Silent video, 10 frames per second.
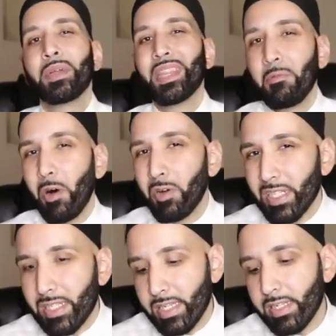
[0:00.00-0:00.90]
but they won't
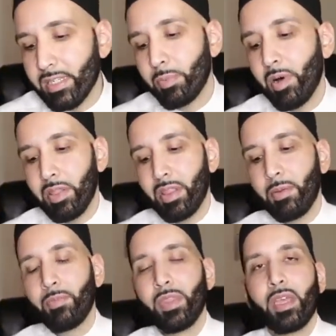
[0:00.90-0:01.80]
insist upon
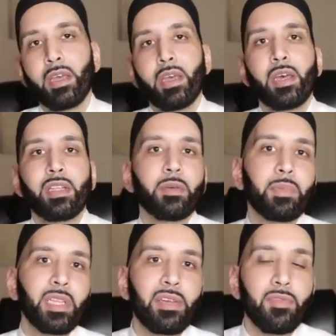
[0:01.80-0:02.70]
them. The
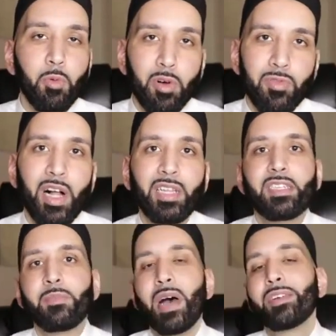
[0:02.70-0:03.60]
believer will fall
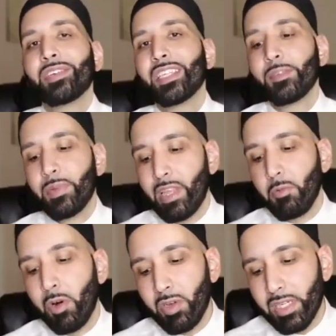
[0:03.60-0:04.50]
into minor sins, but they
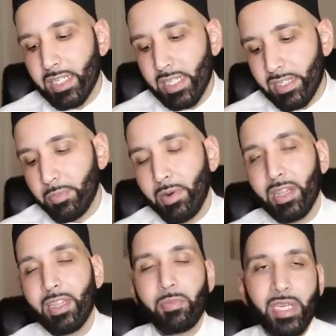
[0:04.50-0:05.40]
won't insist
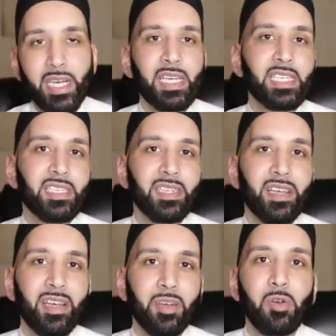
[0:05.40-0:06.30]
upon them because
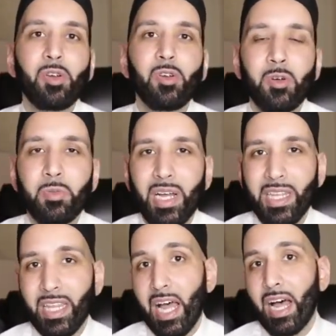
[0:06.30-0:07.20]
kullukum
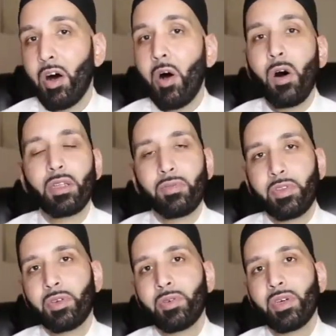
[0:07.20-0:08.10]
khata. All
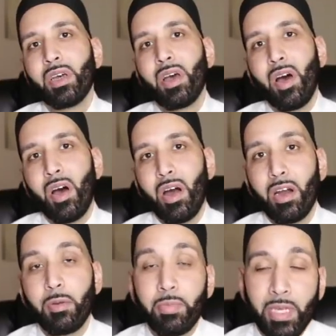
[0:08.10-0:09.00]
of you
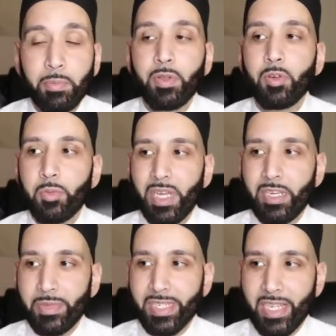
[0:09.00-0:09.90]
are people who
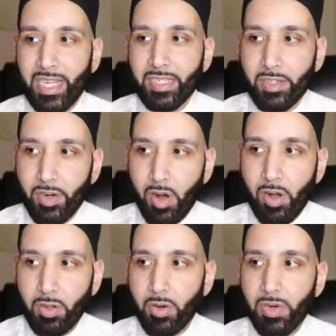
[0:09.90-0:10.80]
make mistakes. You're
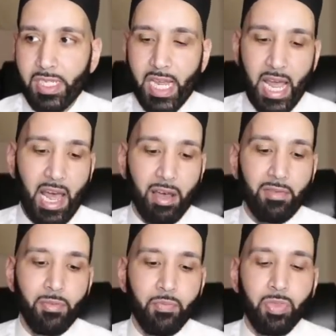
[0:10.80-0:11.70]
all going to
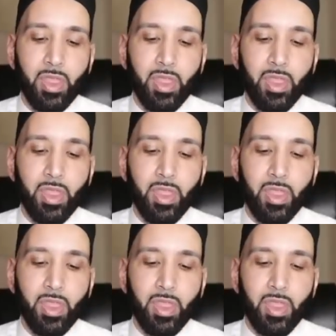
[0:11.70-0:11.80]
have